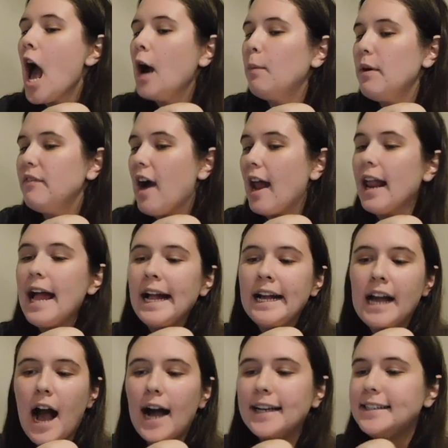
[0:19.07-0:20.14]
We've got
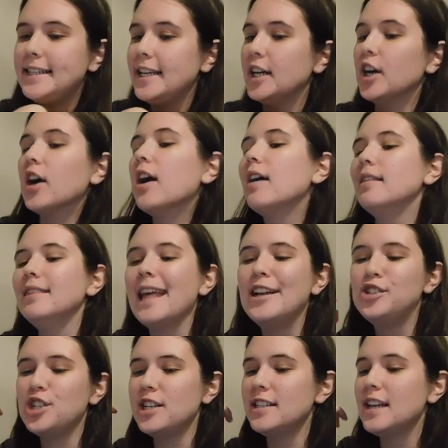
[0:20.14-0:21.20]
God tier,
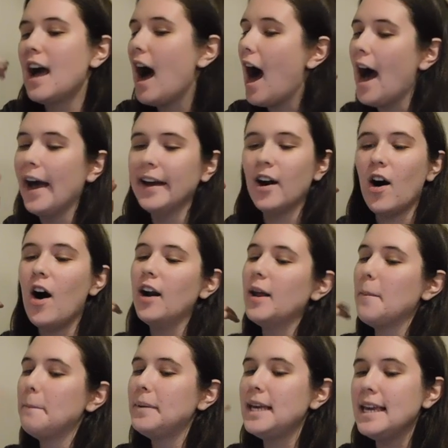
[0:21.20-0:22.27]
legend, icon,
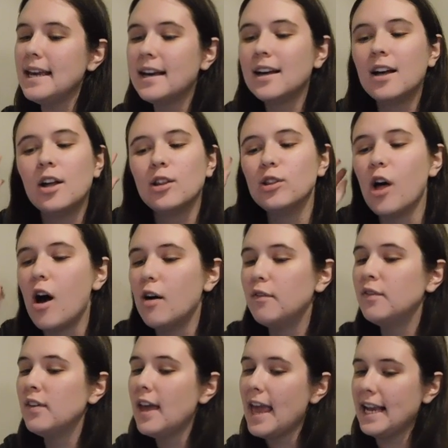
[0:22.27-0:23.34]
peak,
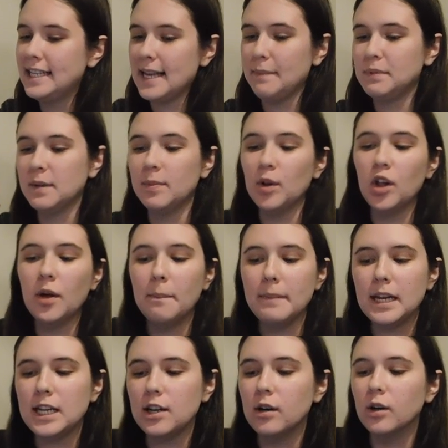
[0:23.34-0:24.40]
love, acceptable,
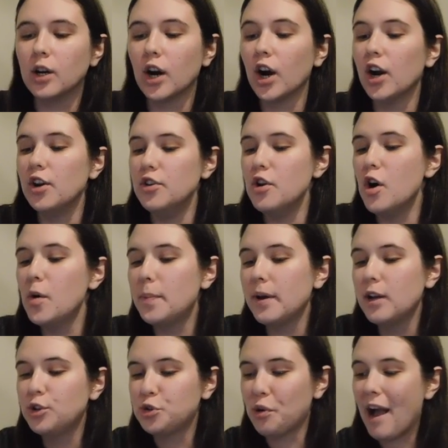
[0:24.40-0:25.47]
mediocre, nope,
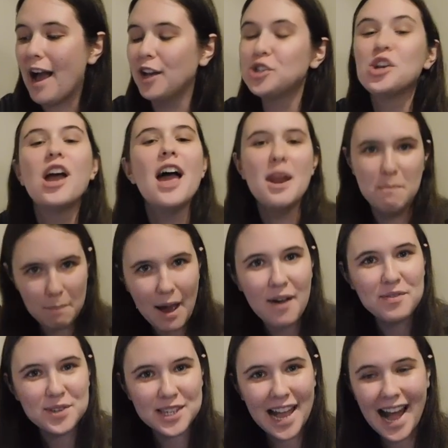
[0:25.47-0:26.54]
trash, and
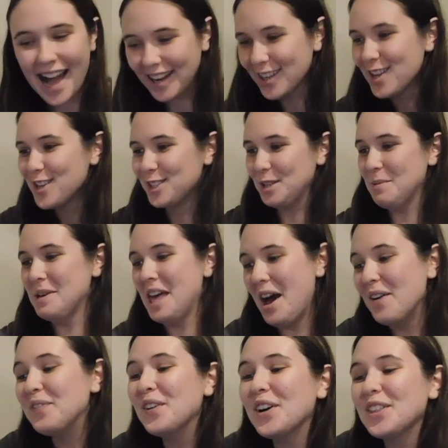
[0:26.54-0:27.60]
Bev's dad. So
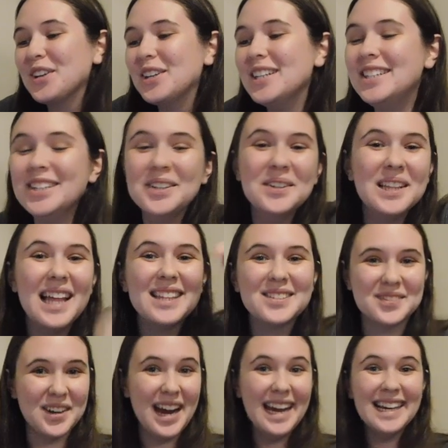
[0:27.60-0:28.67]
without further ado, let's
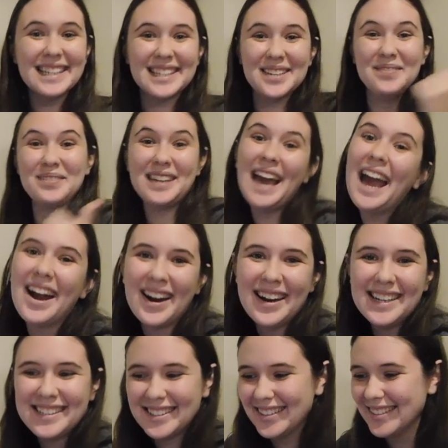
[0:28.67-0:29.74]
rank some
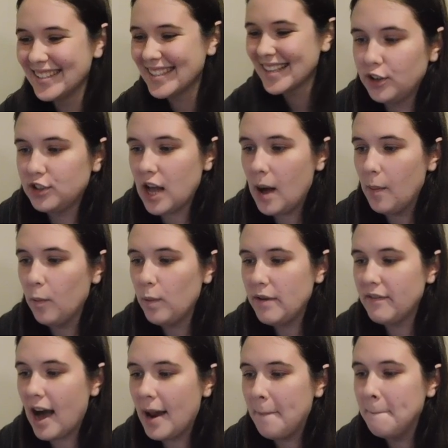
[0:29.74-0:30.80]
characters. First up, we've
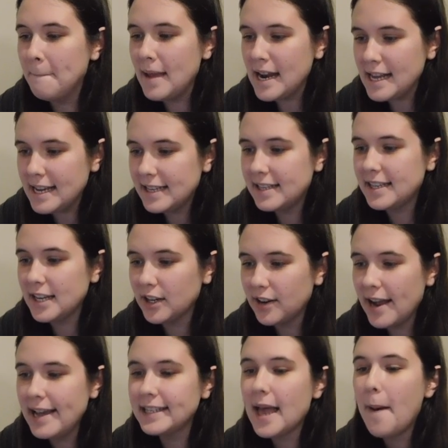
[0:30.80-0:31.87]
got
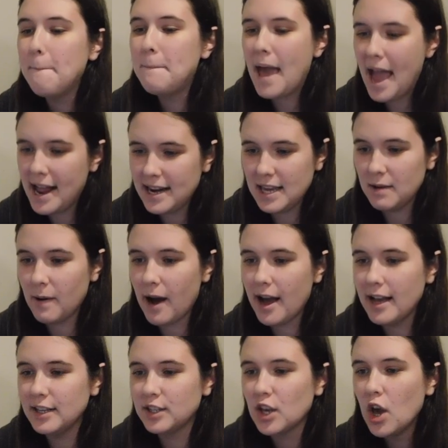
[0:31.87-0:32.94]
mini-series
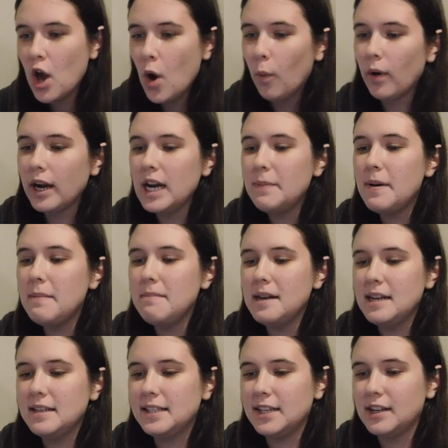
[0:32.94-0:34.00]
Pennywise. We're gonna put
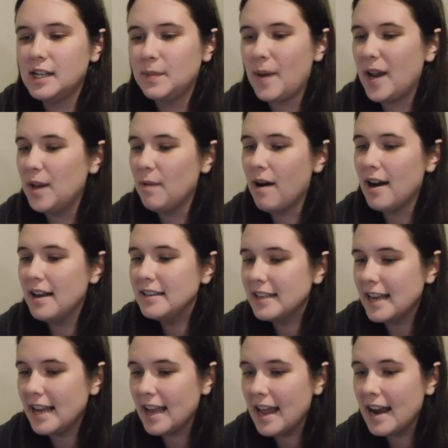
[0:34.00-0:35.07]
mini-series Pennywise
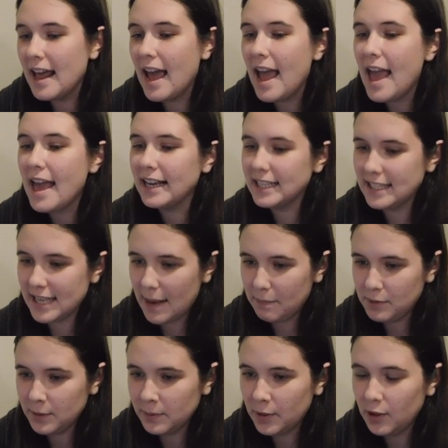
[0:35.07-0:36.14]
in
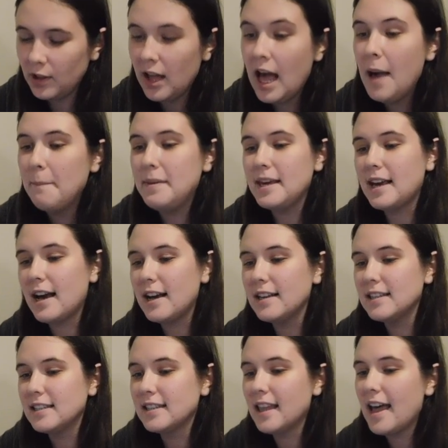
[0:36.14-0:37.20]
acceptable.
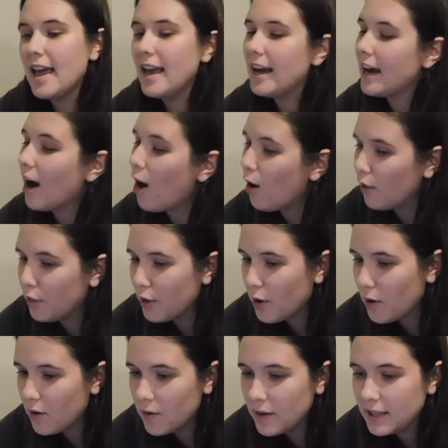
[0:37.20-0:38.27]
Because, like,
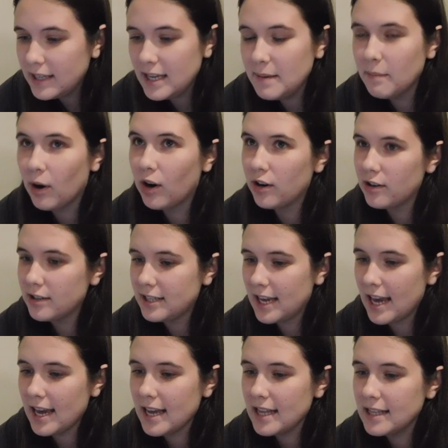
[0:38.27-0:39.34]
although he murders
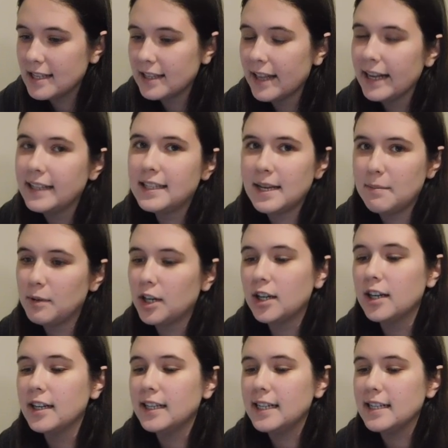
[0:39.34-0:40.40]
kids, like, Tim
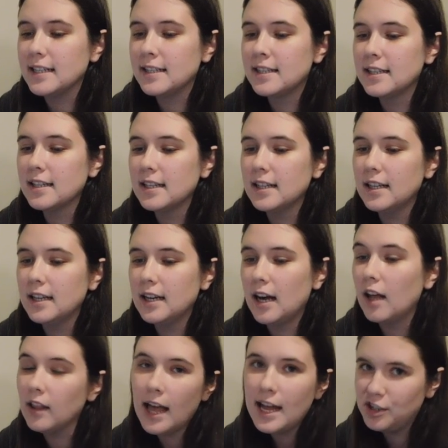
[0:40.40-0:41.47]
Curry is
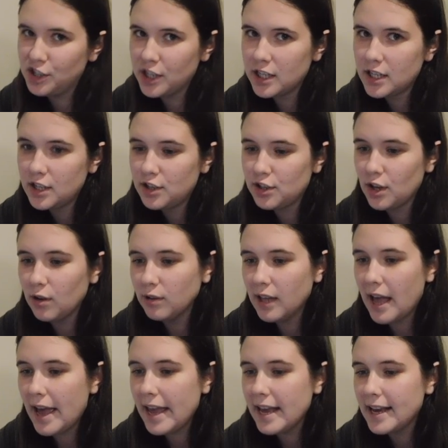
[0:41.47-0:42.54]
a legend. So,
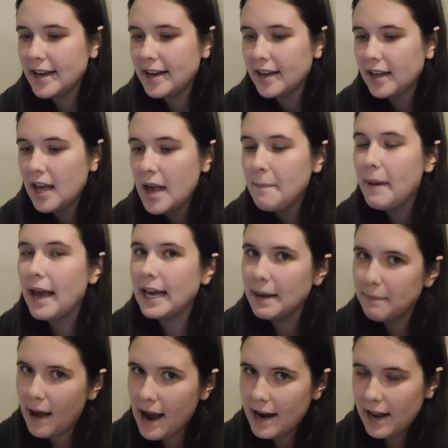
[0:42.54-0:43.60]
like, by
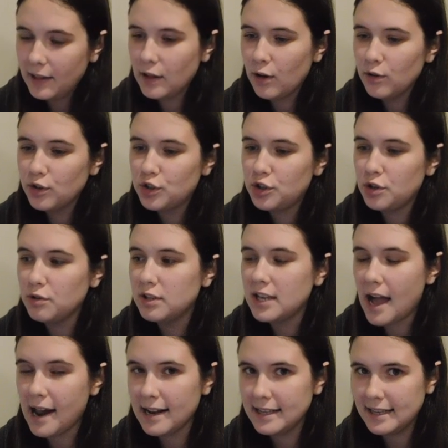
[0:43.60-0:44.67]
combining those two
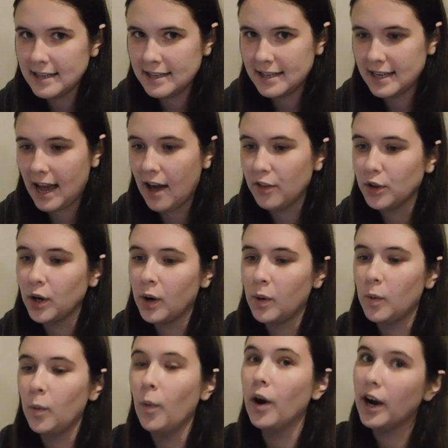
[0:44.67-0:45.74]
statuses together,
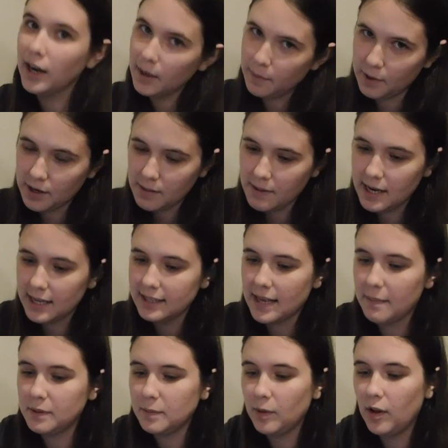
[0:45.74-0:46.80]
we're gonna put him in
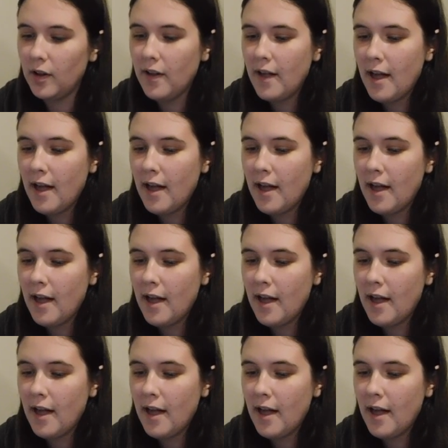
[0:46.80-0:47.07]
acceptable.